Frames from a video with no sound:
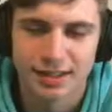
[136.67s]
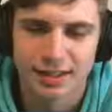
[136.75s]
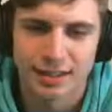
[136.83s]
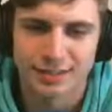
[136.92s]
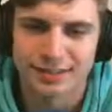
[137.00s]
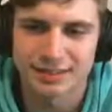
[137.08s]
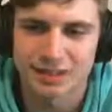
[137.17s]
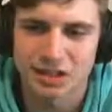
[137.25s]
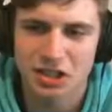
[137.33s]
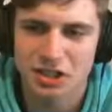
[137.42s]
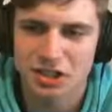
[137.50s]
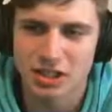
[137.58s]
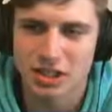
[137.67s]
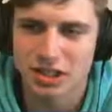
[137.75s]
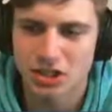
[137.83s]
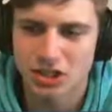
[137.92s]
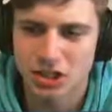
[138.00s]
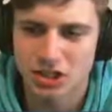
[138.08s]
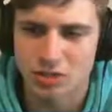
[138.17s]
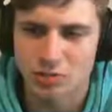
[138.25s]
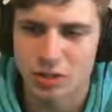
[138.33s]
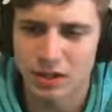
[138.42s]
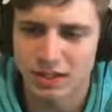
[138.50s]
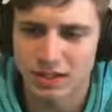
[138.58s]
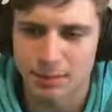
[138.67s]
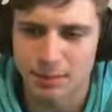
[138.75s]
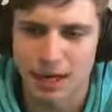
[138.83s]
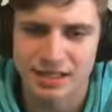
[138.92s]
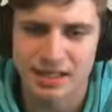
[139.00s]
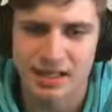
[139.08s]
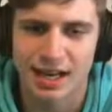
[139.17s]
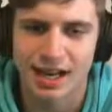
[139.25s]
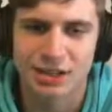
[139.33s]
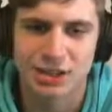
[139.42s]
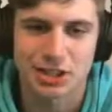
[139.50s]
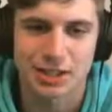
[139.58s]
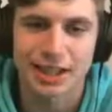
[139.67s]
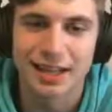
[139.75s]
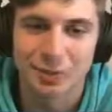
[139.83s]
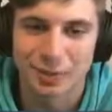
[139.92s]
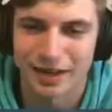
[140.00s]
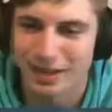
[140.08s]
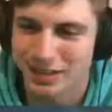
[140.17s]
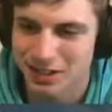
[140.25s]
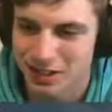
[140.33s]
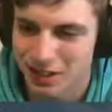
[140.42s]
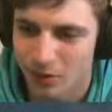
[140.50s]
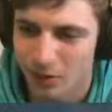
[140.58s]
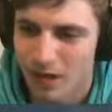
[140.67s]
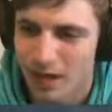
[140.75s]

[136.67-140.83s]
Like, it's just really depressing, actually, what I just do.